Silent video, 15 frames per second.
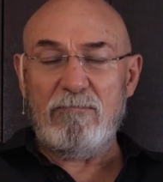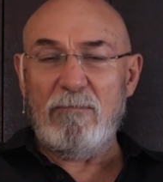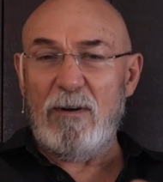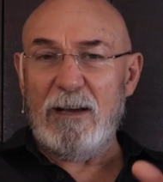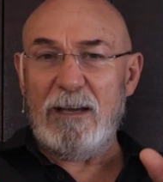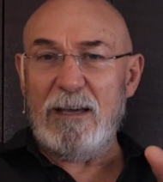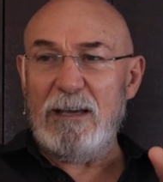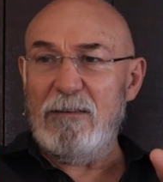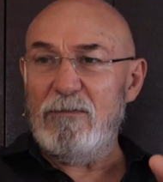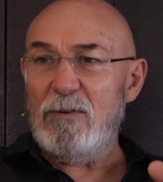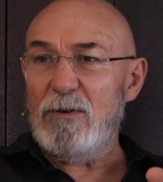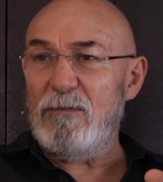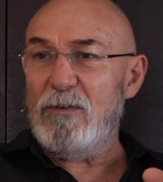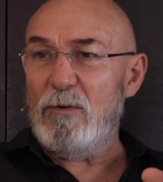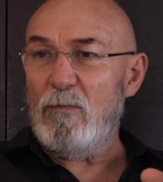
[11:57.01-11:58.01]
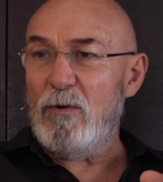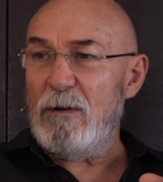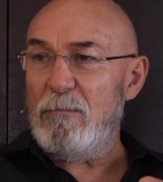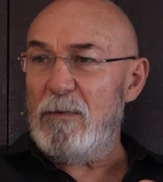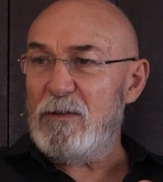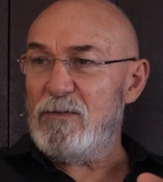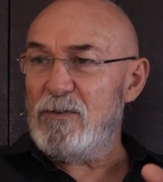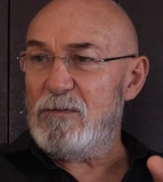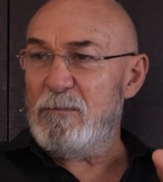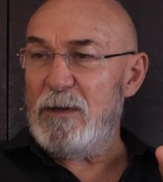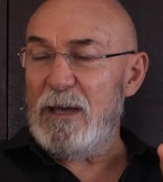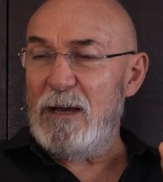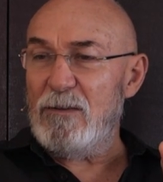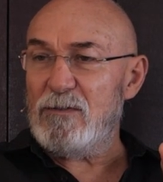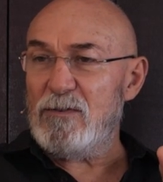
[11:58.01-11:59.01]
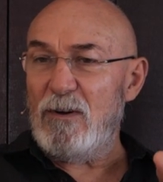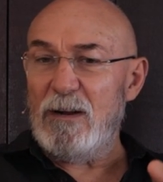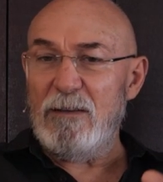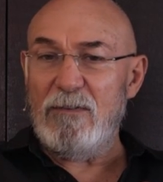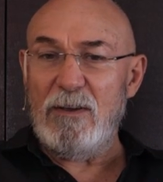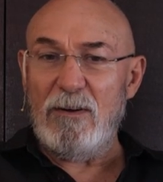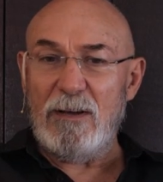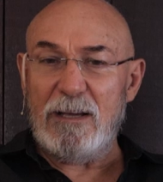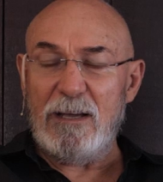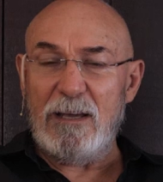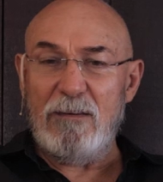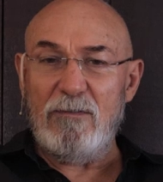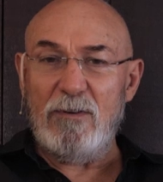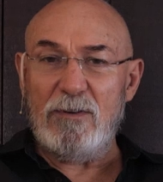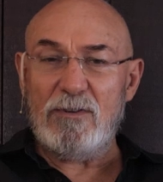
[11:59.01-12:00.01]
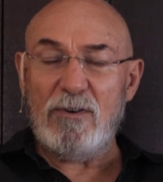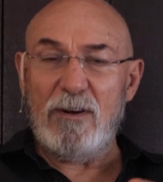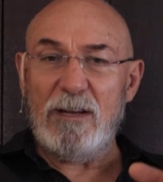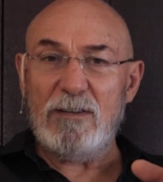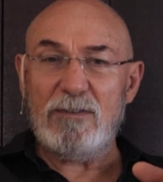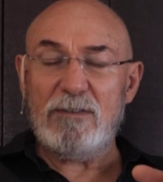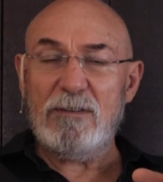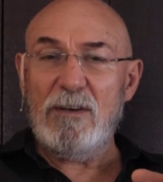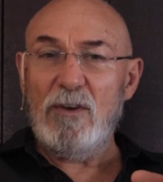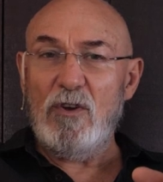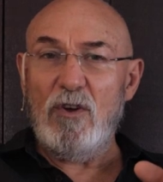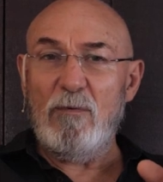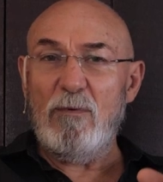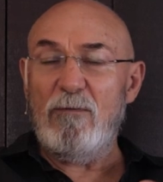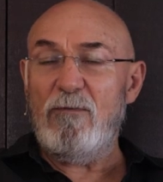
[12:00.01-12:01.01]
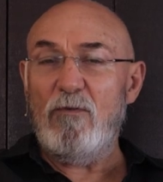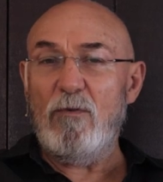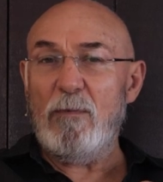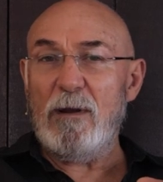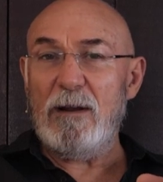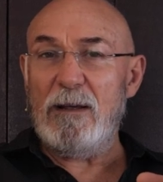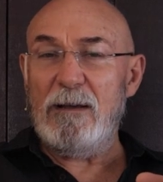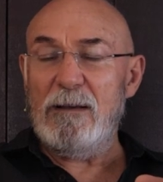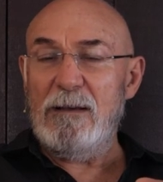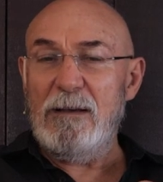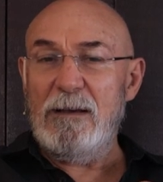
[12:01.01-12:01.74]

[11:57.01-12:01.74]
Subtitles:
I can give you, if you want to message me outside of here, I can give you a Chinese herbal formula